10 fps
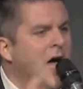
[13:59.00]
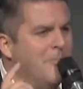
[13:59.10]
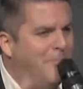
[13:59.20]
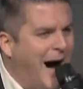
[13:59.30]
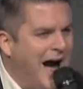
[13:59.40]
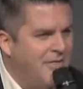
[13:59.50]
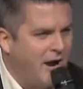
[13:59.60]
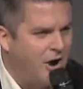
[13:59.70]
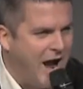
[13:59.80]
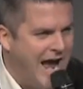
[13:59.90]
by
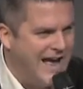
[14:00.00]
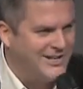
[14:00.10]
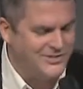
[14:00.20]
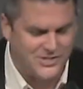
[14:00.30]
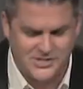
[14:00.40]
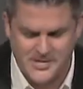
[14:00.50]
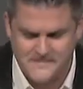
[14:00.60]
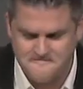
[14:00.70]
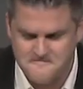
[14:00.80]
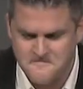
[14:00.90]
their hands.
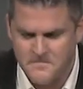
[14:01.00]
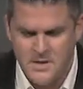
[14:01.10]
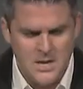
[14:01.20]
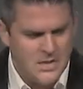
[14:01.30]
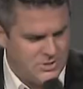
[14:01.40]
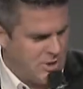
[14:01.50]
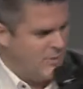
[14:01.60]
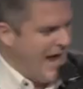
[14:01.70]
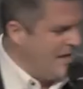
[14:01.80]
So that